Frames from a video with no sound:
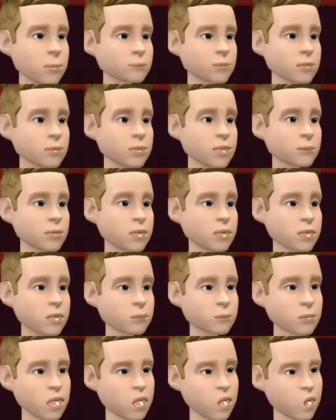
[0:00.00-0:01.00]
That's the best
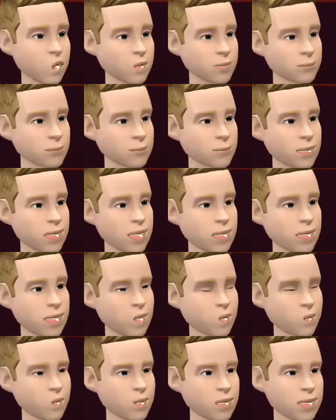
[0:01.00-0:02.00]
part. It's in
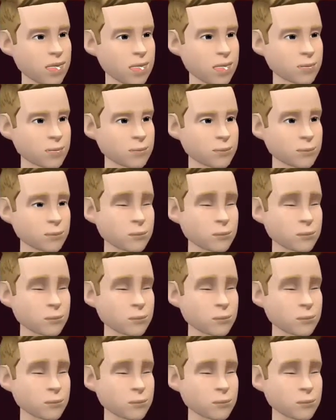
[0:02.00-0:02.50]
Australia.